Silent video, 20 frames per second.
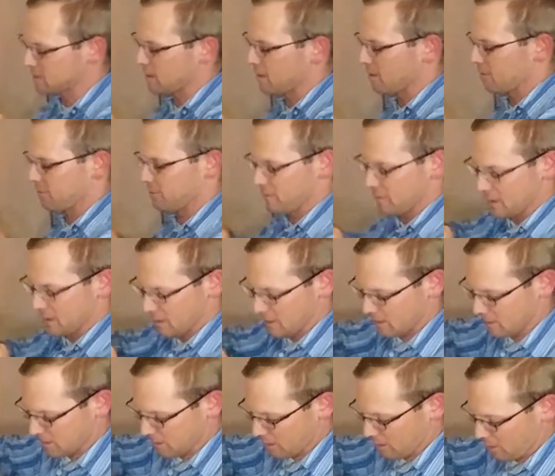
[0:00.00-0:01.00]
this stuff,
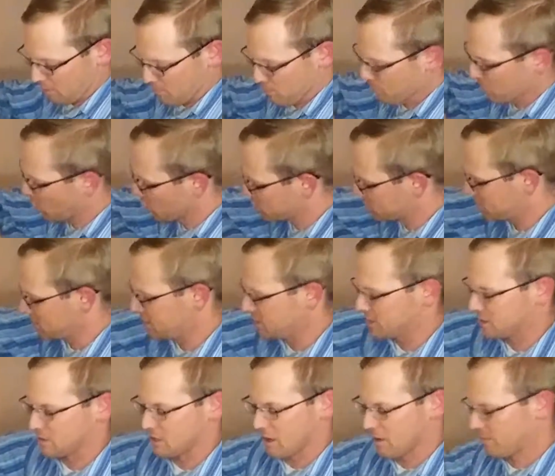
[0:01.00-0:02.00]
most of
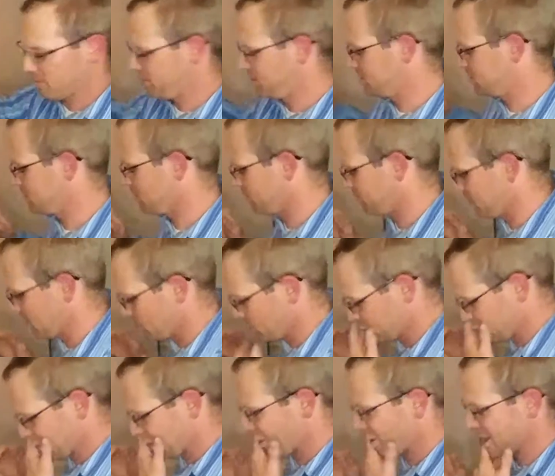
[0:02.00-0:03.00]
this stuff, is stuff that
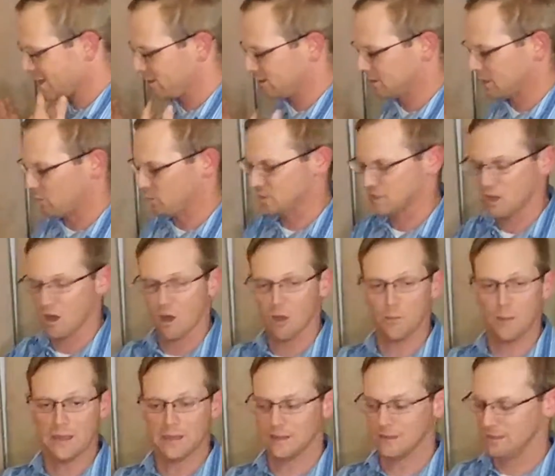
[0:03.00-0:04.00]
was required, that was
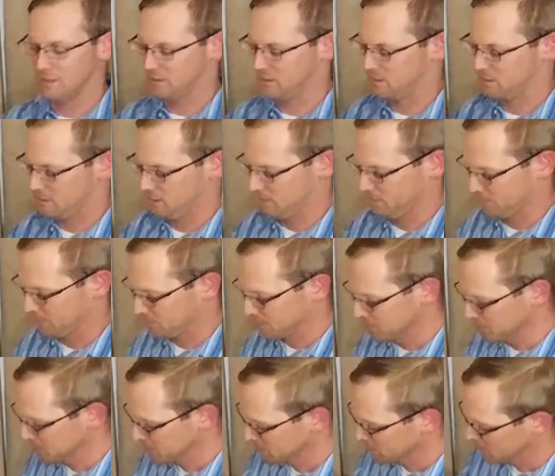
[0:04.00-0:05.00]
on my list.
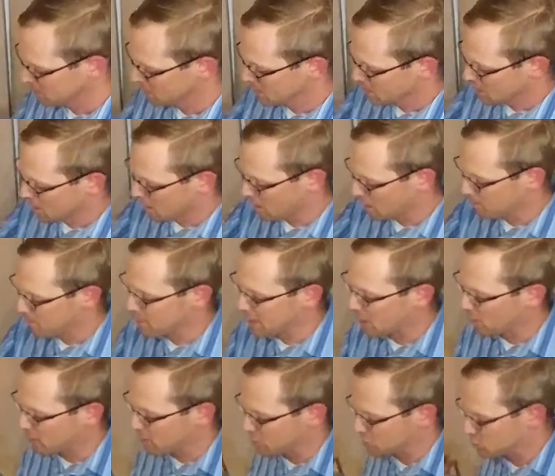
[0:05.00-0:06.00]

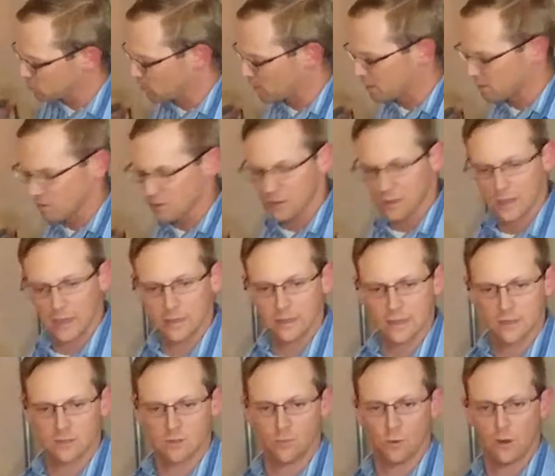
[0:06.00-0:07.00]
Now here's one other thing
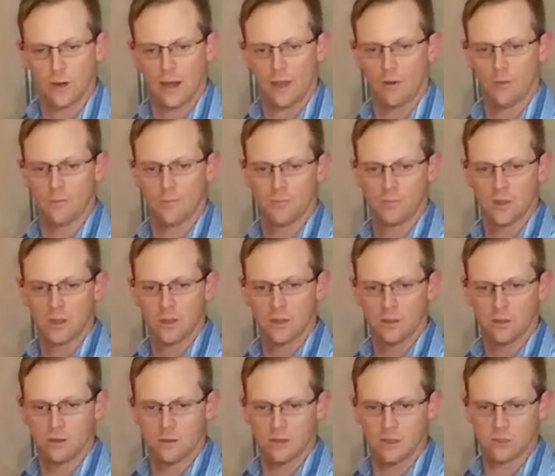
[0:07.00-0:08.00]
I'd like to point out.
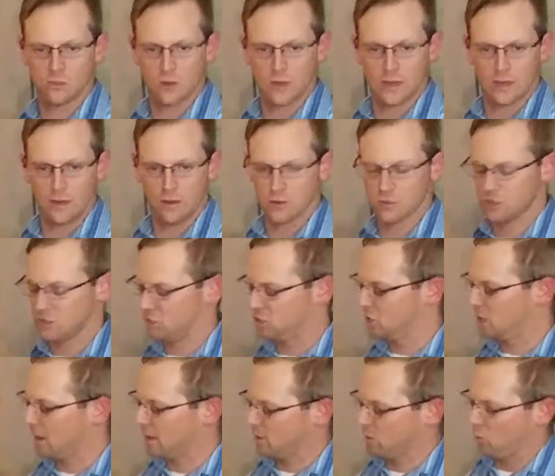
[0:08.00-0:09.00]
This right here is the
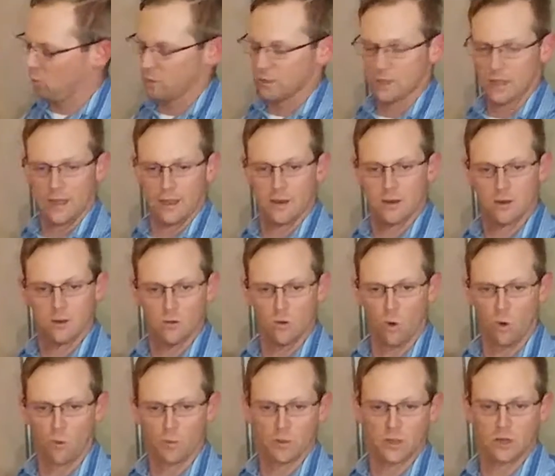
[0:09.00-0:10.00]
shock cord that
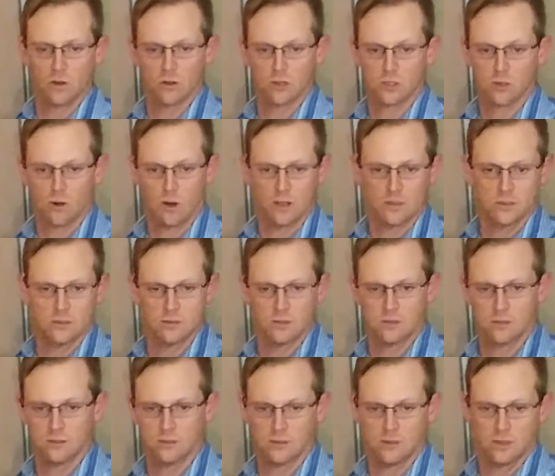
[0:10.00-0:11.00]
normally
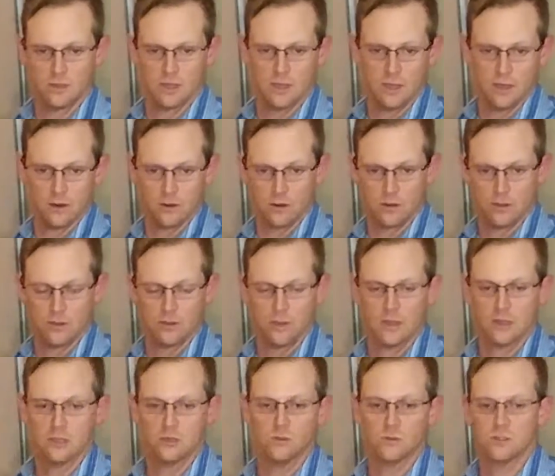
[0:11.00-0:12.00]
crisscrosses here,
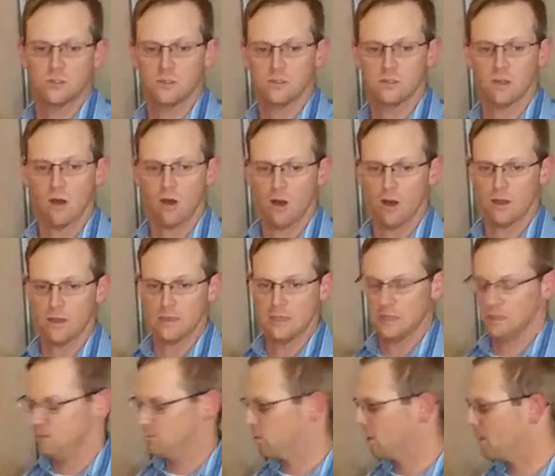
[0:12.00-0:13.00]
like you saw
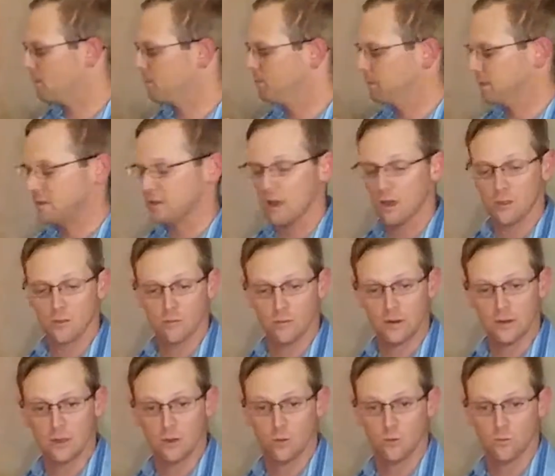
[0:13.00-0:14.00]
in probably the other
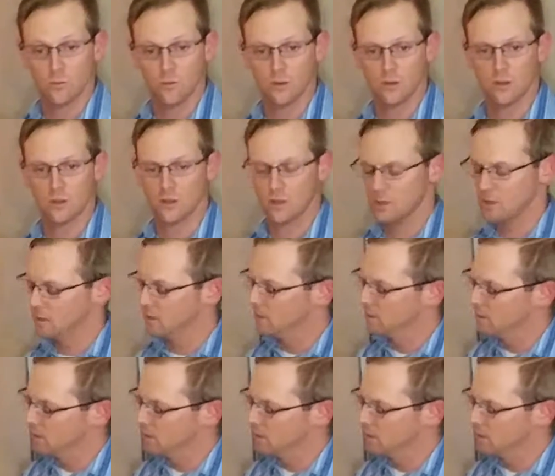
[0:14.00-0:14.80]
video for the